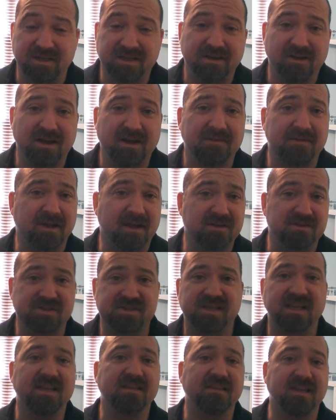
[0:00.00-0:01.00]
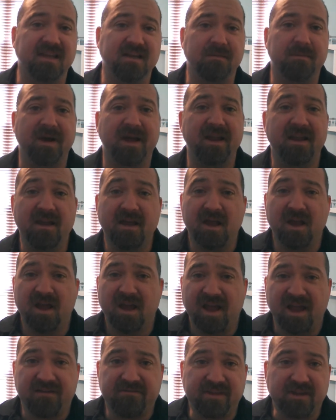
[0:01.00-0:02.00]
I'll say at the end of my
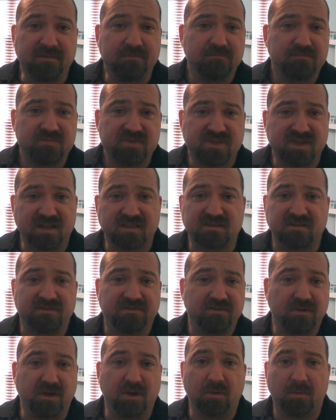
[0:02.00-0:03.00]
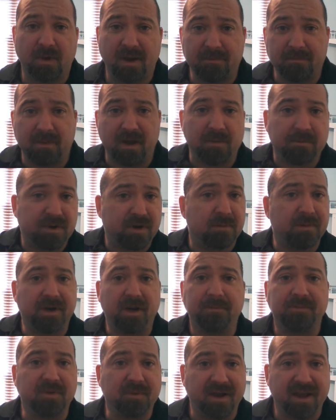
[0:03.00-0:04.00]
heavy sets of, my pyramid
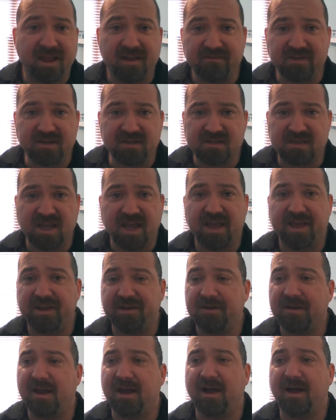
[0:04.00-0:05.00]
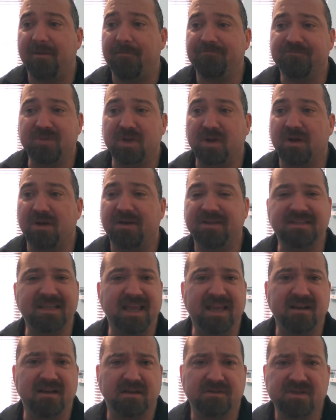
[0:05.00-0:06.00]
up to my heavy set, at the
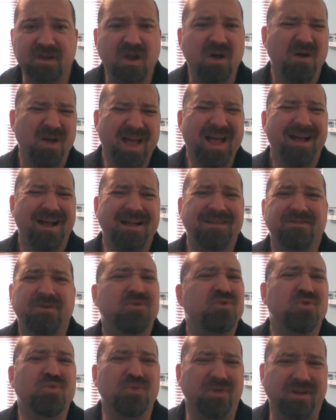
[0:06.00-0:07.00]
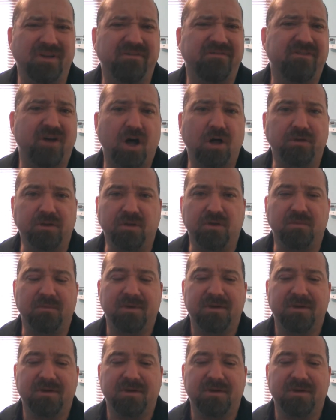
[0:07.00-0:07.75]
end I'll say, oh, I'll do a little volume.